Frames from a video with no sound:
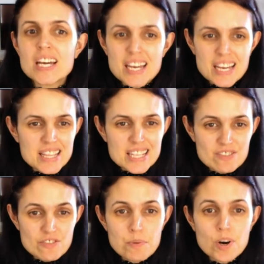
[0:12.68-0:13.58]
In
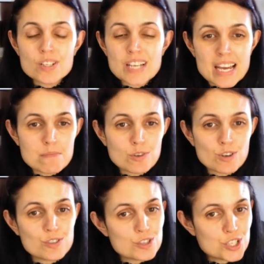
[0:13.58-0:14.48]
this report, I am
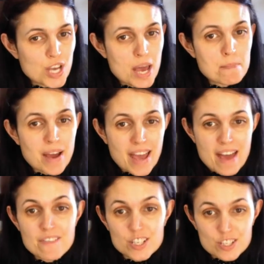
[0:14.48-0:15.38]
going to share my
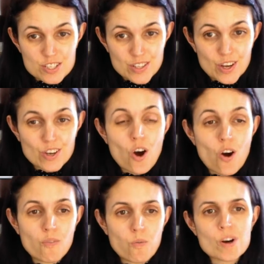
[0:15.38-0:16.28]
evidence log
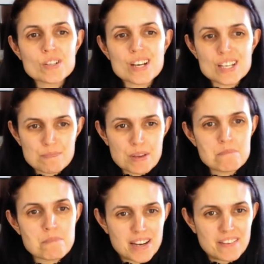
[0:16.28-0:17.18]
of what has
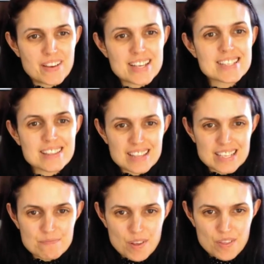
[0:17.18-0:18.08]
been manifesting
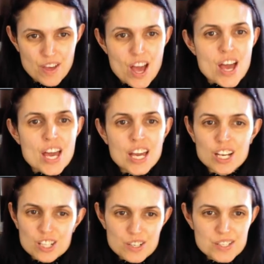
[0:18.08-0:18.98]
this month,
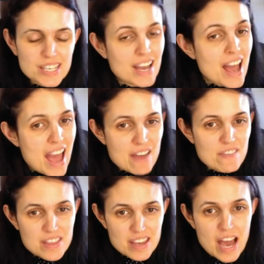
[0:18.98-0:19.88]
including
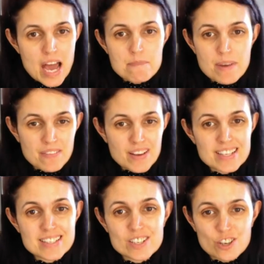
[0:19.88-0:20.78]
everything I
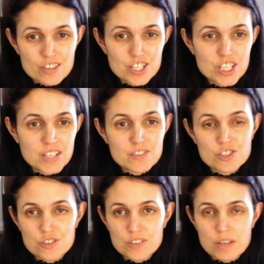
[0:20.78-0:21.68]
manifested or achieved
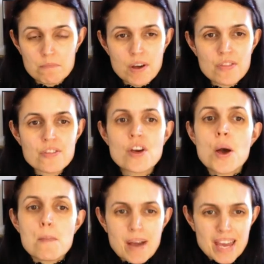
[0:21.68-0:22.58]
during the month,
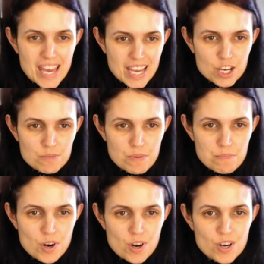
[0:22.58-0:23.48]
my income
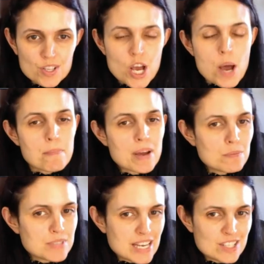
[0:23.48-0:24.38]
report, my
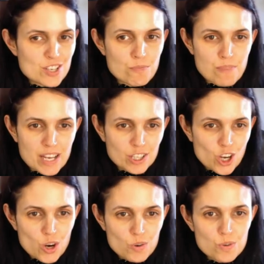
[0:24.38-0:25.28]
updates on my
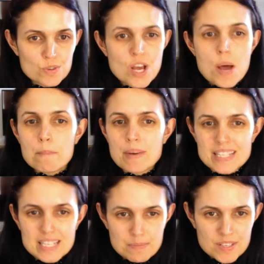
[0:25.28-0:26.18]
goals, my
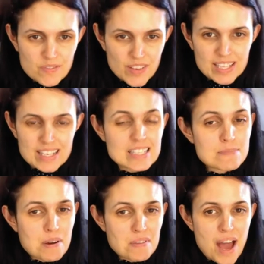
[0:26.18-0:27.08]
deepest feelings
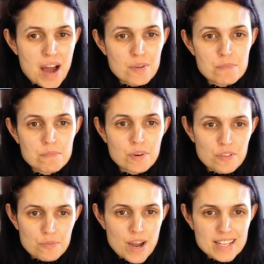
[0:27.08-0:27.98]
about how the
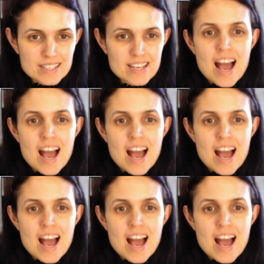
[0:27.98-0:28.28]
month went,